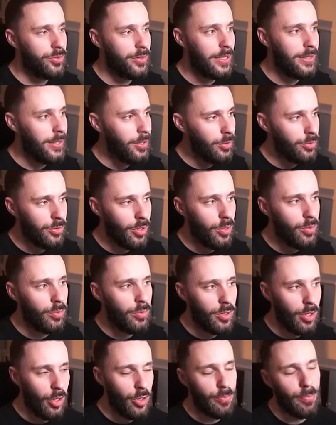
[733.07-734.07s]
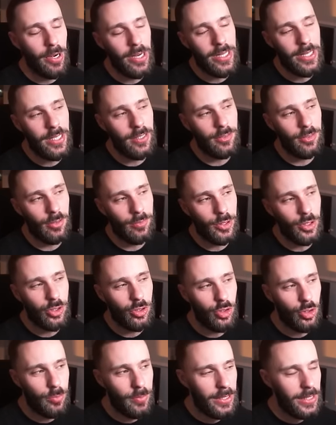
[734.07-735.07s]
They did also code breaking, so I'm
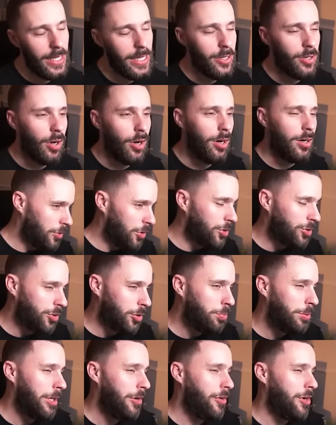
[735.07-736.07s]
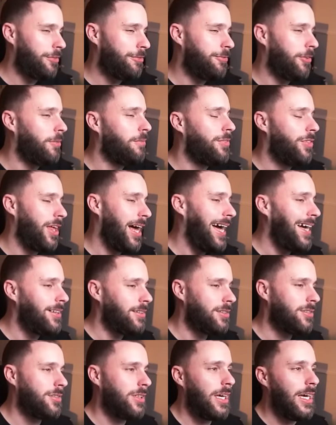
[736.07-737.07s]
assuming they got the superior from
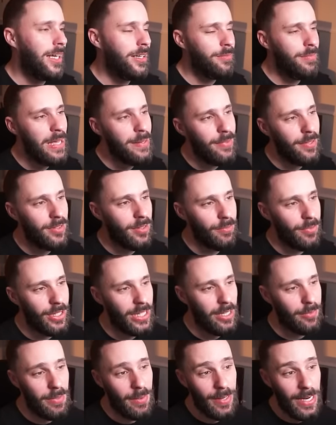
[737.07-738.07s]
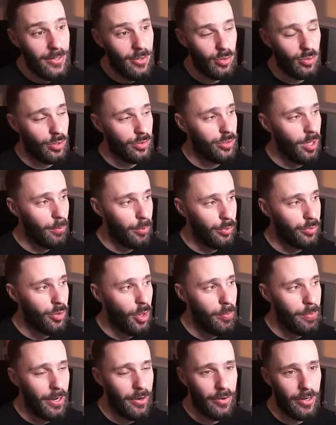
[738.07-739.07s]
that and maybe something else. Maybe they just got double
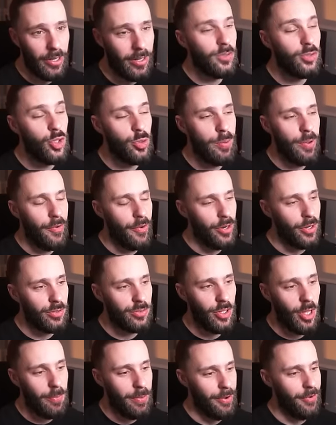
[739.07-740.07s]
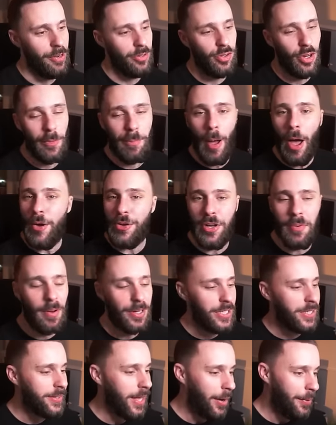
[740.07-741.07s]
superior. Superior, not superior. It's not a
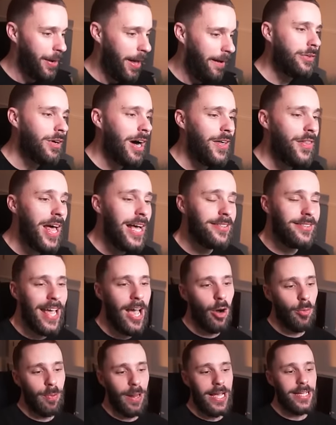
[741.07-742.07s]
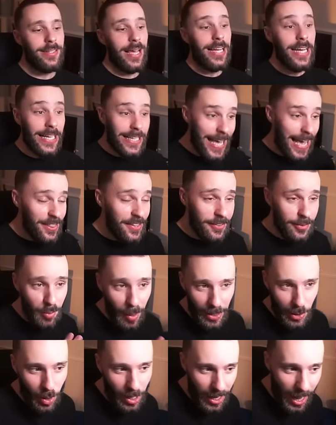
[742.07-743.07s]
Pokemon, you donut. Right, there's Hail Blade. And again, this is
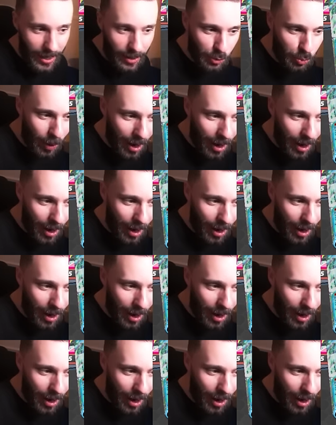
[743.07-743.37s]
what I quite like as